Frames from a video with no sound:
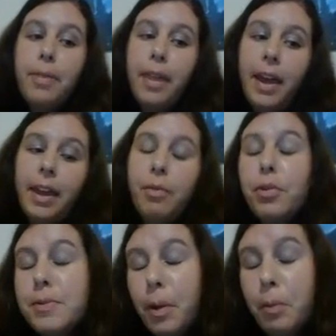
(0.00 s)
They
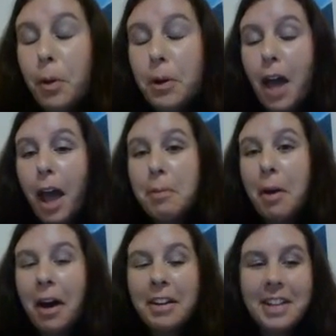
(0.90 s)
will spend more time
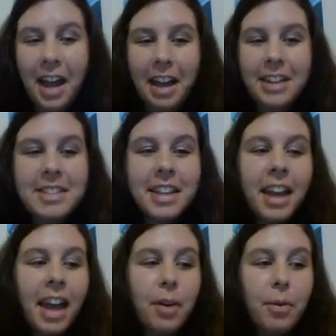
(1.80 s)
on task
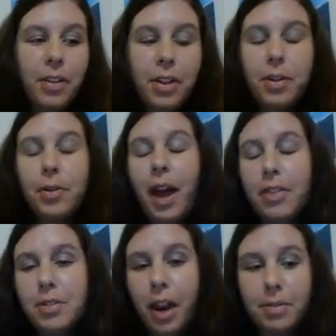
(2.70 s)
with you at
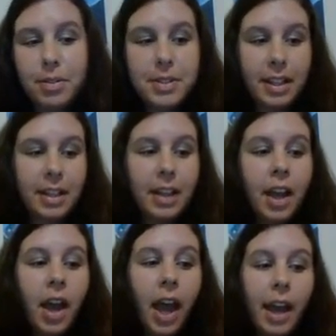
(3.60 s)
the driver's seat,
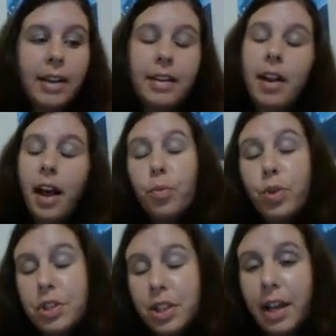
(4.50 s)
and
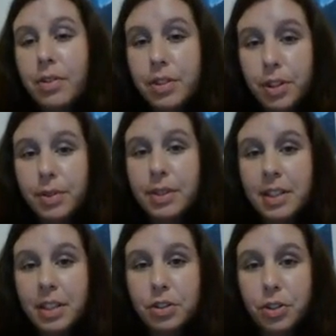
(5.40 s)
which allows you as a
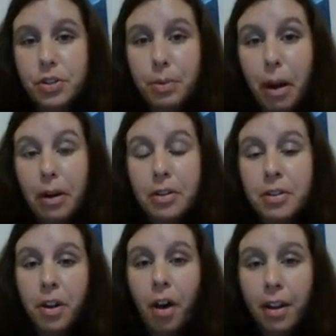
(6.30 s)
teacher to
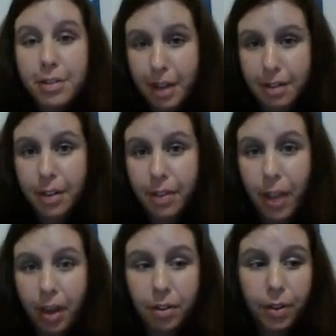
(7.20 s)
monitor the content that
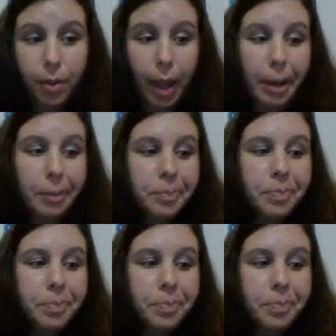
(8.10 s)
they are viewing.